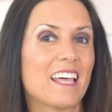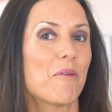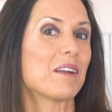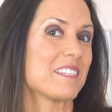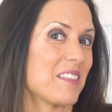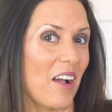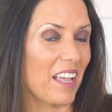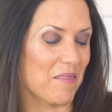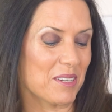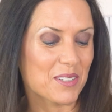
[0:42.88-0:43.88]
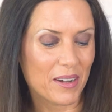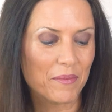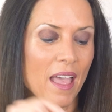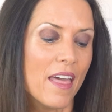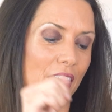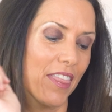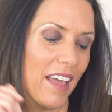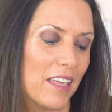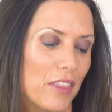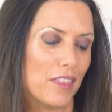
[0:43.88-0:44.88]
That one is not chemistry.
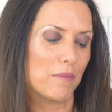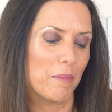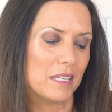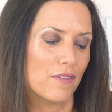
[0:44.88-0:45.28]
Thank you, Thermomix,